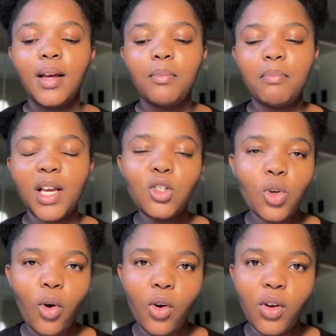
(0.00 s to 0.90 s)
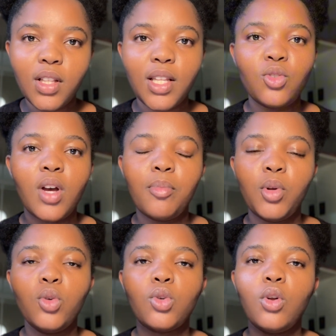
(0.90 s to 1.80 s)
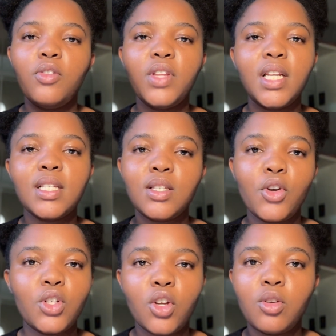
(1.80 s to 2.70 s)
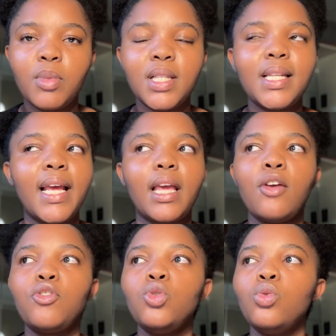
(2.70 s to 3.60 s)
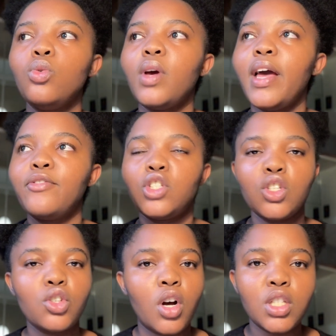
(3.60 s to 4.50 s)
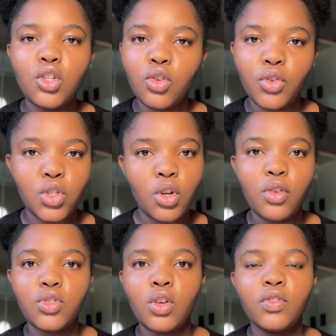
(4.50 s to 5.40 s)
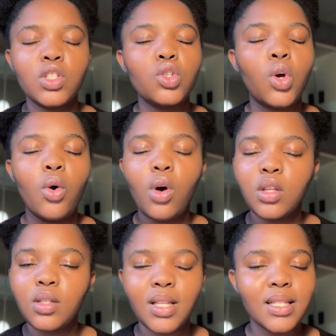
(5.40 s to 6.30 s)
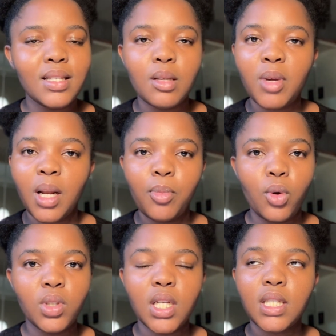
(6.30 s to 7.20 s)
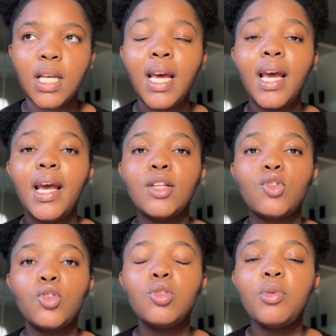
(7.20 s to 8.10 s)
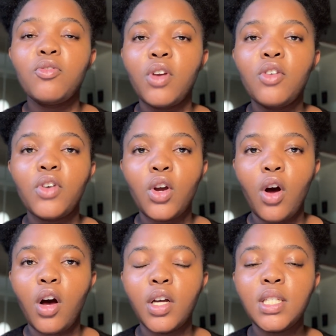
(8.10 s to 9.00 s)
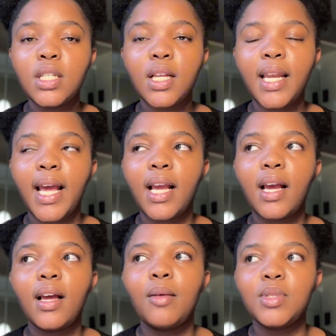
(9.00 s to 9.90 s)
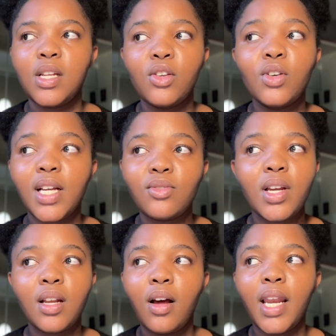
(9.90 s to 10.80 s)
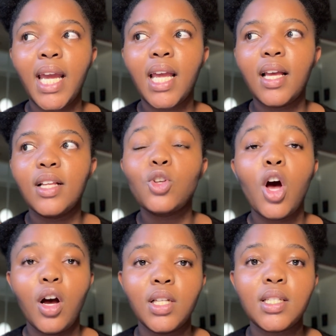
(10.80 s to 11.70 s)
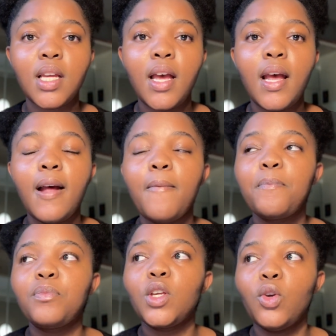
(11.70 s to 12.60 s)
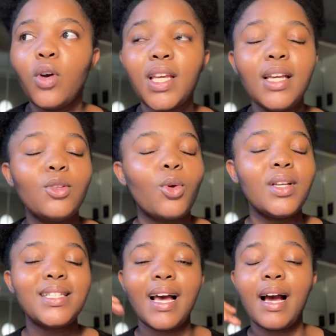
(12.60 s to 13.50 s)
make sure that you upload all of the necessary documents. Like if you have just gotten your return of service, go onto the system and upload it. It's going to be very, very hard. Like I'm telling you guys right now, like it's hard. Yonke into is